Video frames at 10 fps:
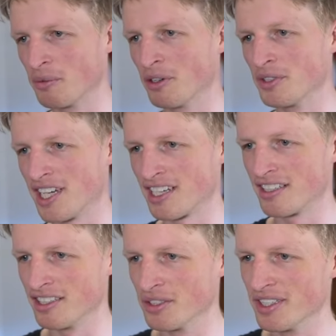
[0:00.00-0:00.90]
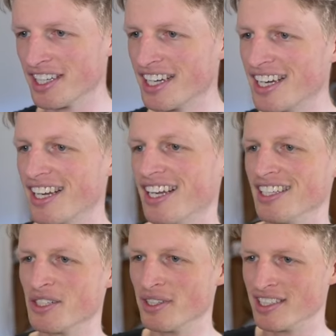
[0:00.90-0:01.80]
robot was actually doing.
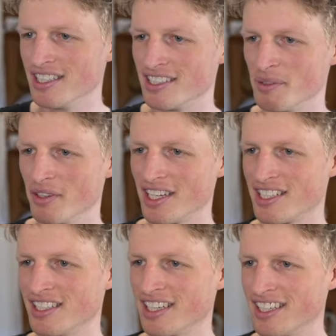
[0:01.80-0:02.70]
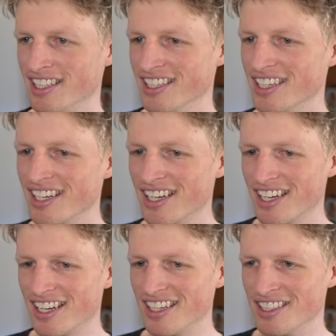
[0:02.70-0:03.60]
And so you can see the simulation down here
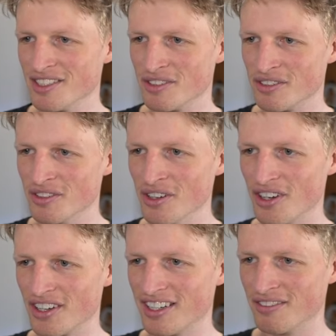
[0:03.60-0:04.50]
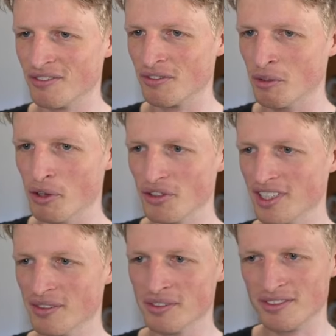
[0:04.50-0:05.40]
is not
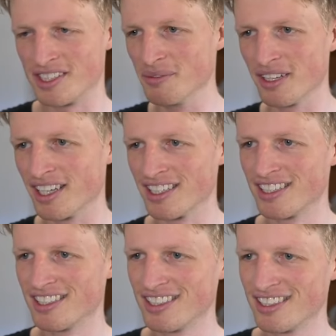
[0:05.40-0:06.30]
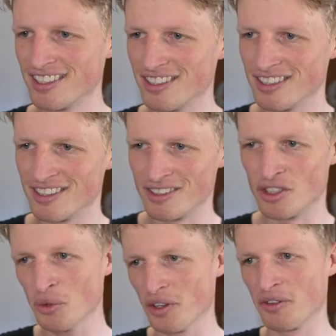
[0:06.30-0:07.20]
remotely similar
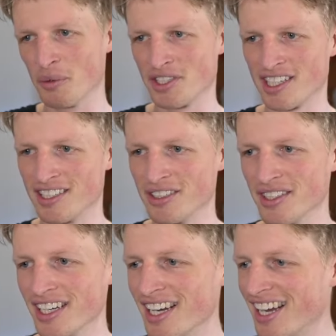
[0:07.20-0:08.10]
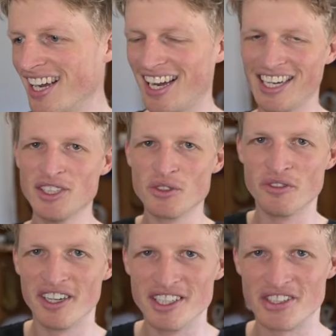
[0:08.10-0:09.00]
to what the robot's actually doing. And this
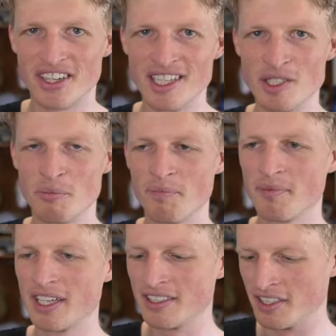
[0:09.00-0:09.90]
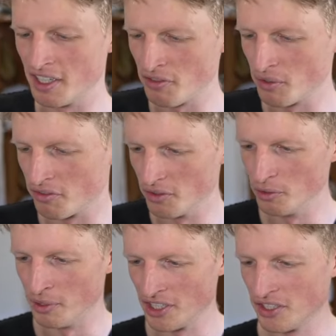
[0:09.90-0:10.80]
was very strange. To give you a
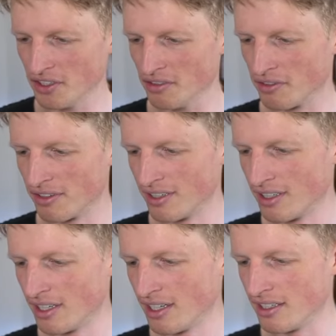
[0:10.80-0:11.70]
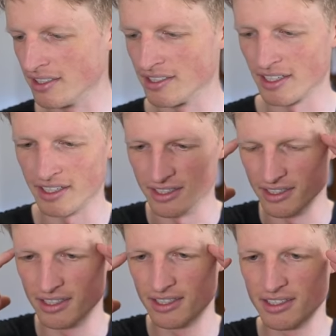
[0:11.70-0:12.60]
full picture of,
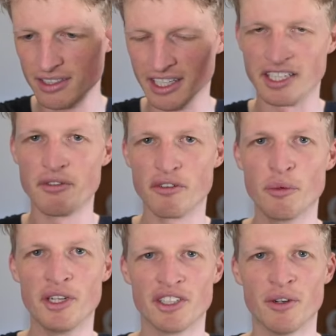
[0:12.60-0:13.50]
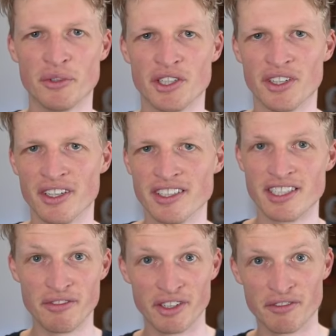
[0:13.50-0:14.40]
to give you a full picture of what was going on and
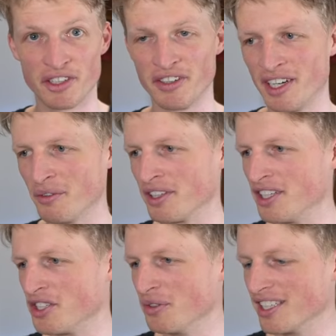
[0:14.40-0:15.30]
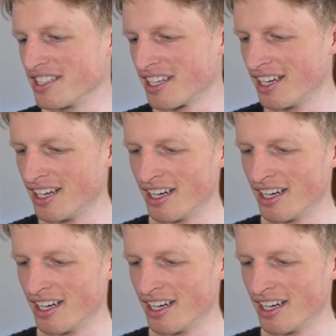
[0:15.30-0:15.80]
see if you can figure out what the issue was.